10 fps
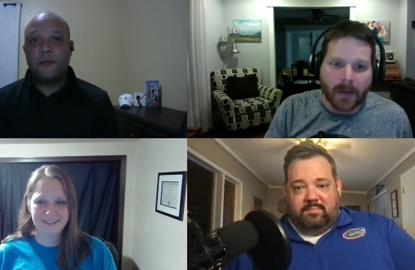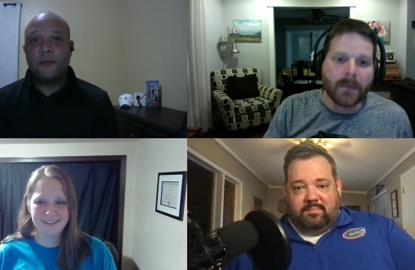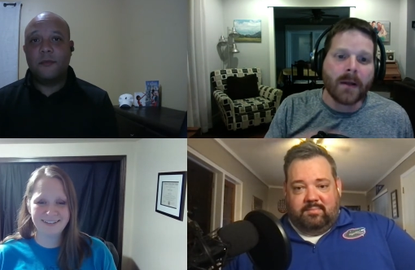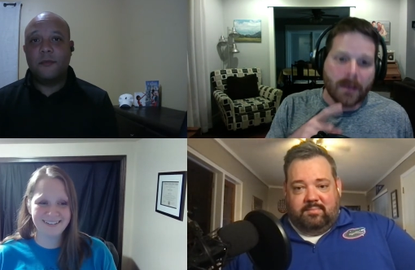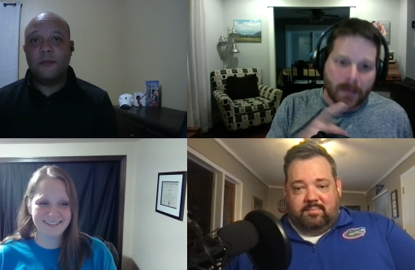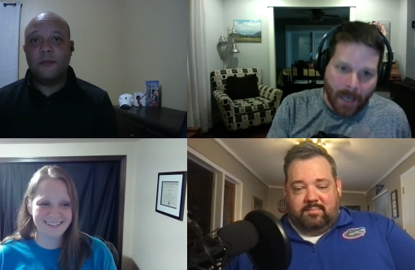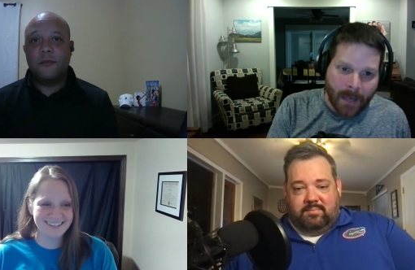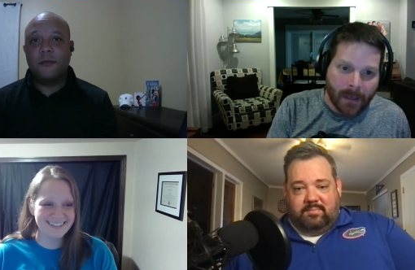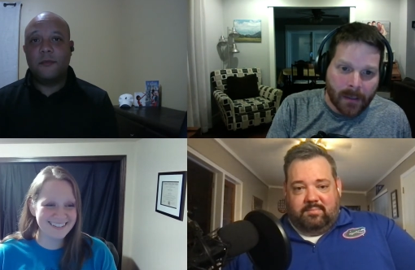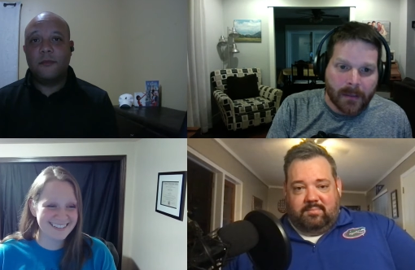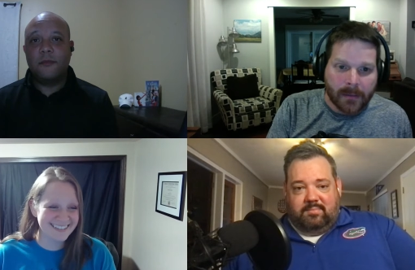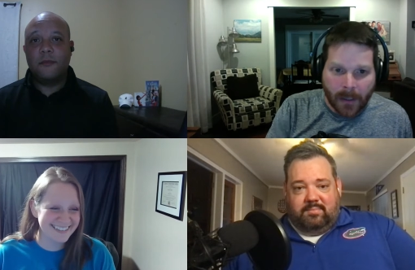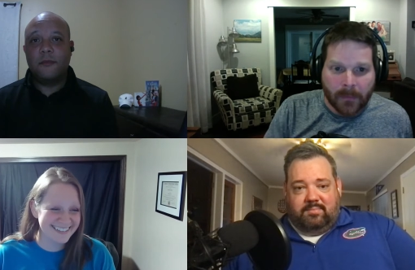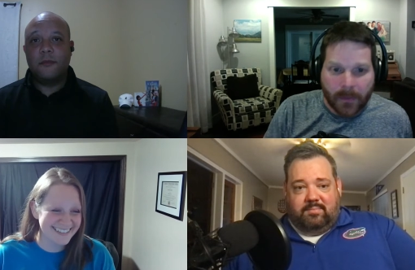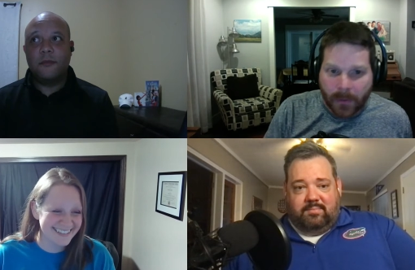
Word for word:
Speaker 1: dumb. Canada, dumb.